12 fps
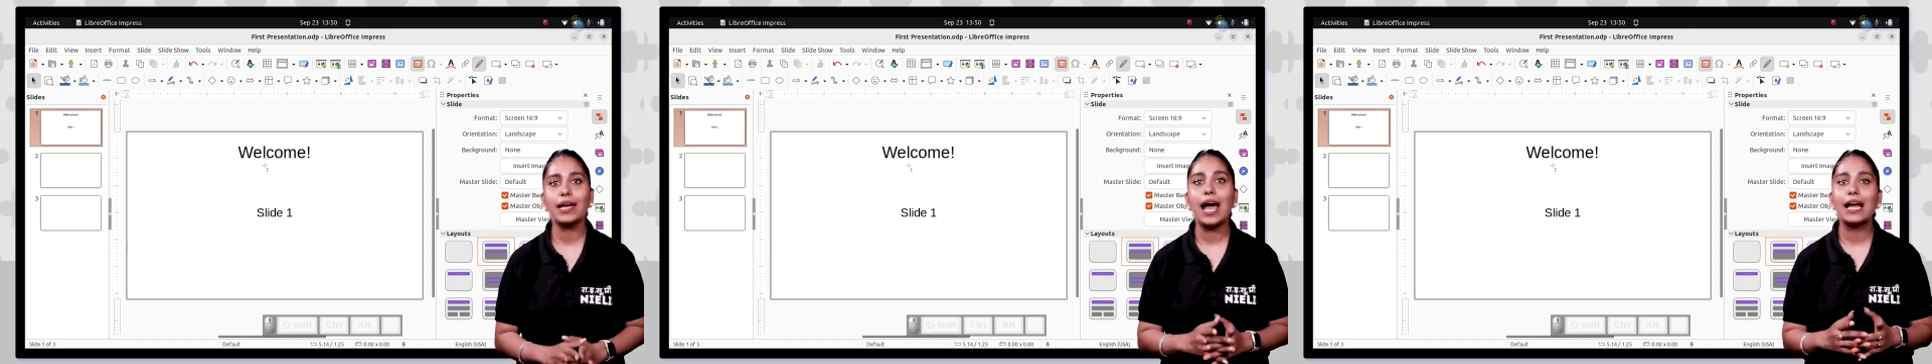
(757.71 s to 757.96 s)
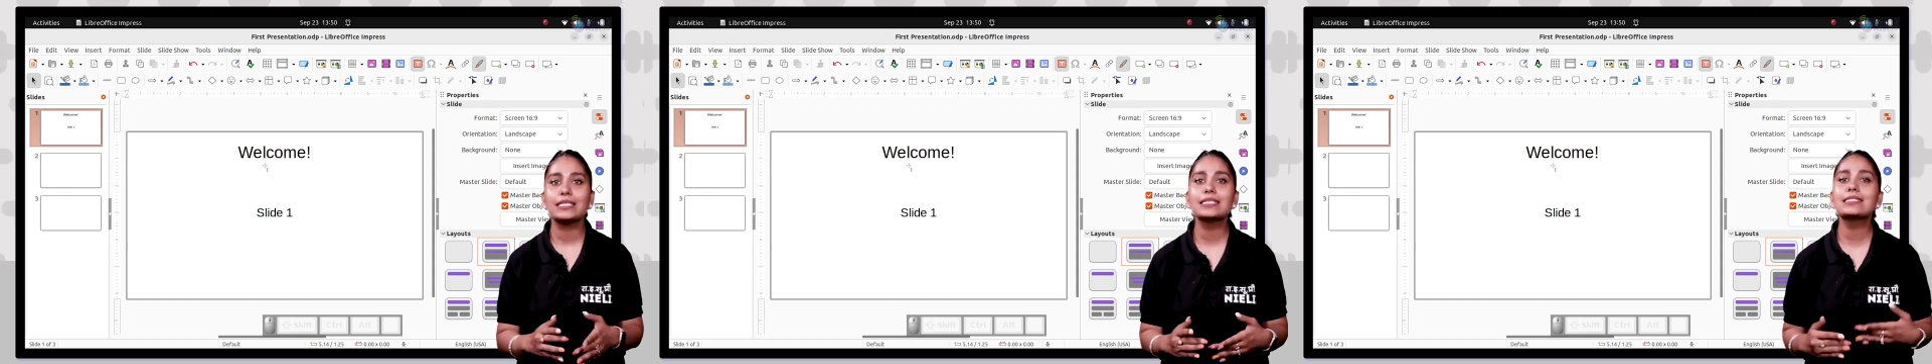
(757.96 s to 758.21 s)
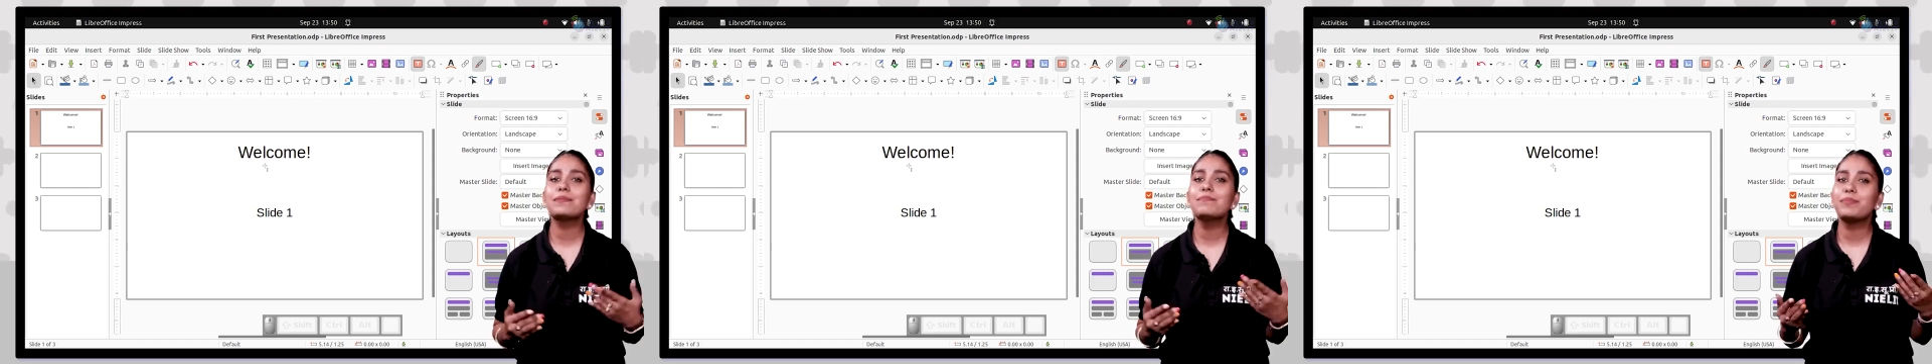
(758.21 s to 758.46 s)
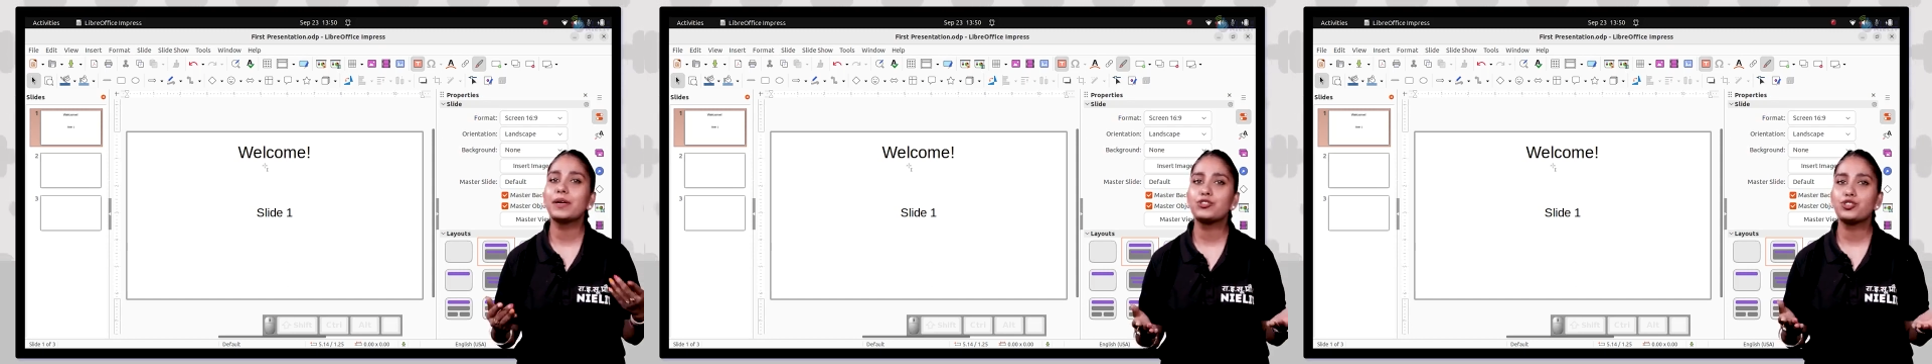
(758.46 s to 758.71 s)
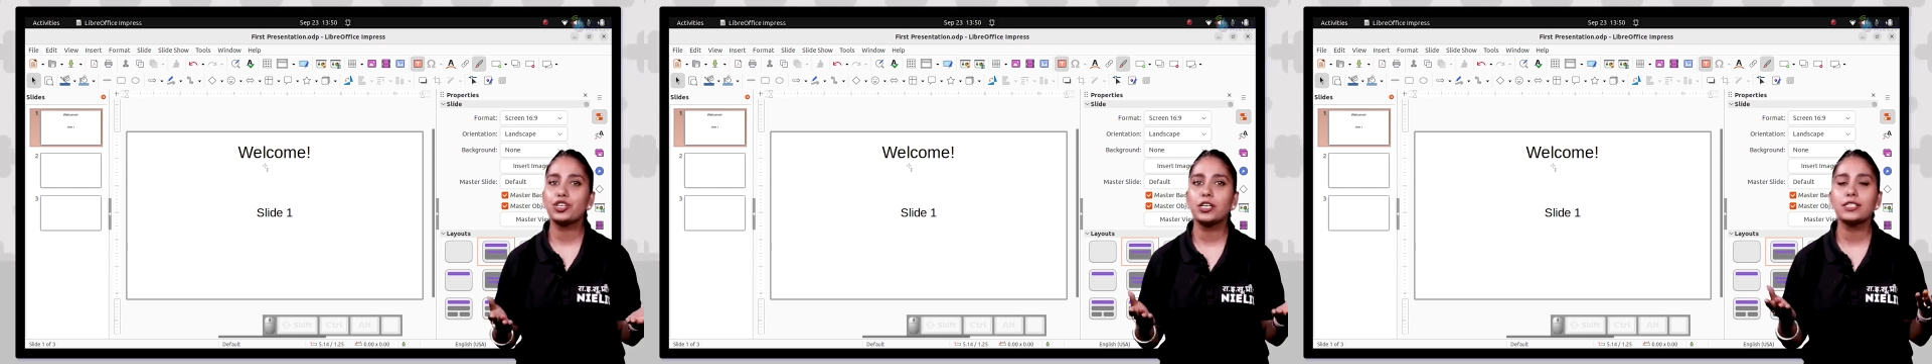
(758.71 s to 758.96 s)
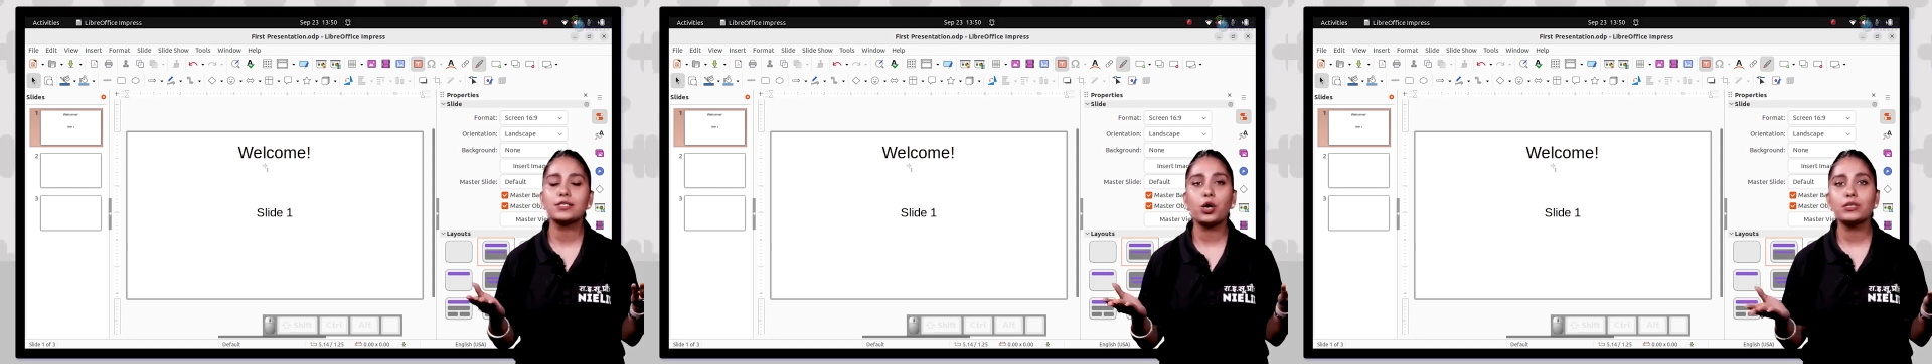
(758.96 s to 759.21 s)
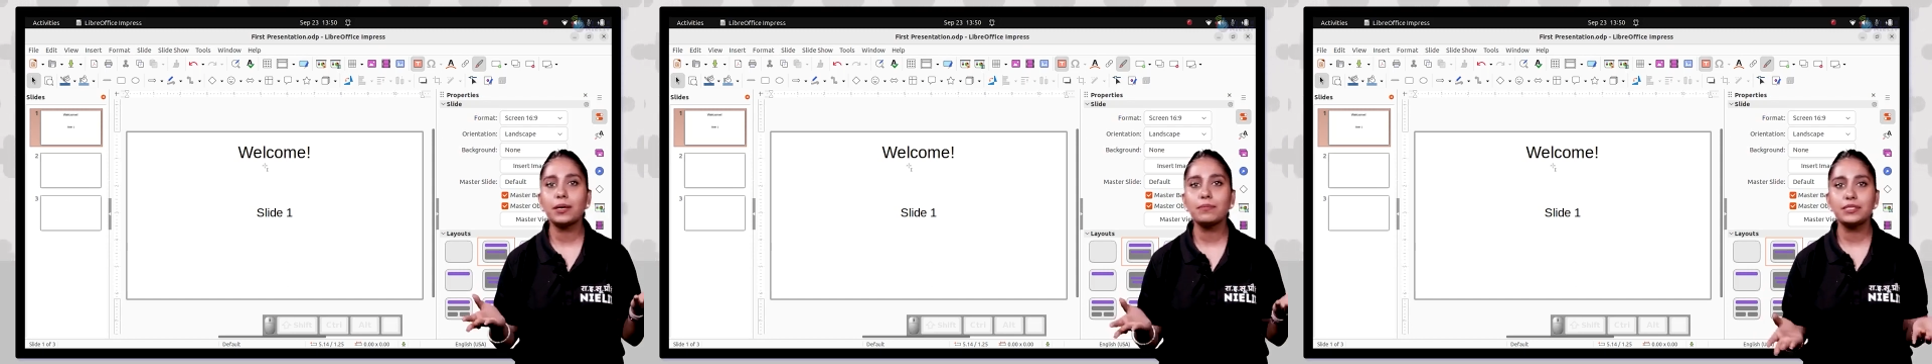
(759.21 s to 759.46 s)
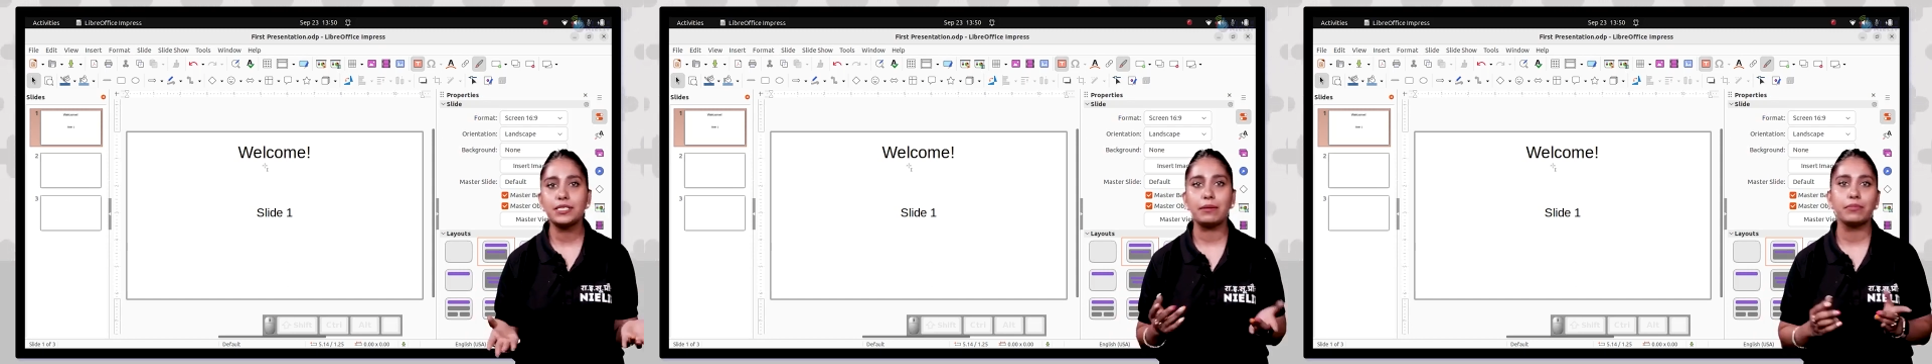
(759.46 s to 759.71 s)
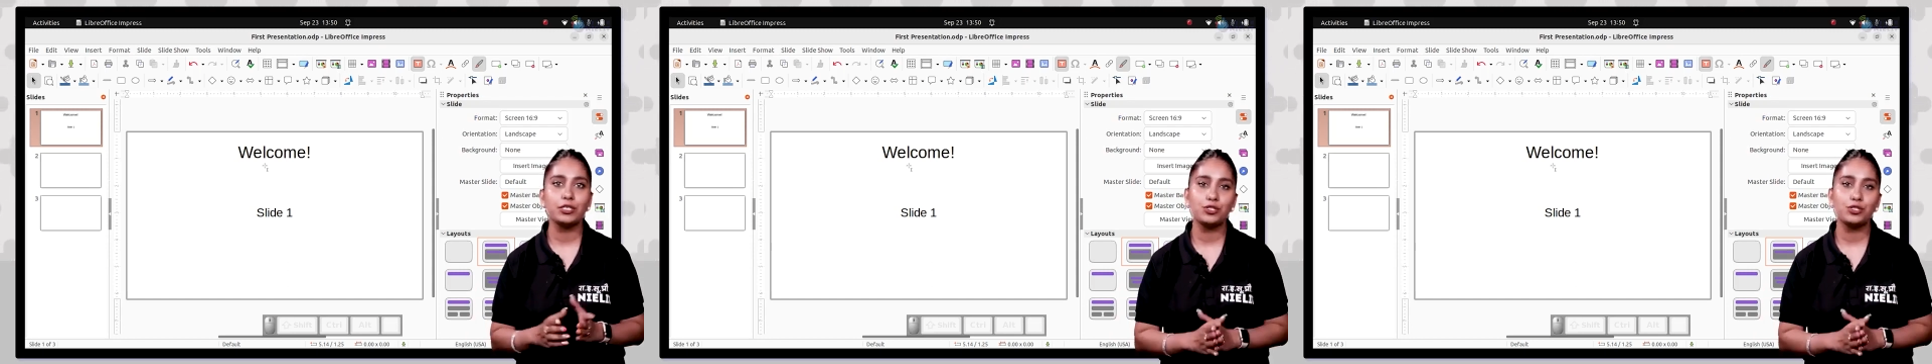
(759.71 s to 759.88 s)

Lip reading: adding some pictures or some tables